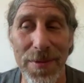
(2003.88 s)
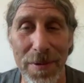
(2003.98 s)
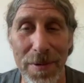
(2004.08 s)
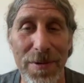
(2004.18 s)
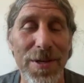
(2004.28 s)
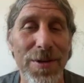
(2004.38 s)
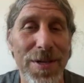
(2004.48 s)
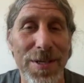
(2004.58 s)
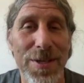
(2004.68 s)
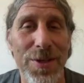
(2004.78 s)
the person who's
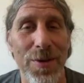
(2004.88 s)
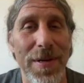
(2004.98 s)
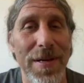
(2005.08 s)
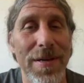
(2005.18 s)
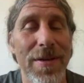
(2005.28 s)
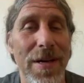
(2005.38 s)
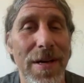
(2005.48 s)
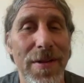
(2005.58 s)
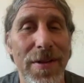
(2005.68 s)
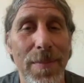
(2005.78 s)
consuming
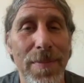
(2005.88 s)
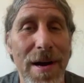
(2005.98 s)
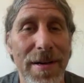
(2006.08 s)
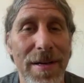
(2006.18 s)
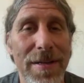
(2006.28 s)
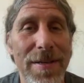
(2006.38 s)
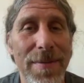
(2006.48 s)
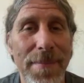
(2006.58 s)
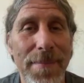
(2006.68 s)
their product.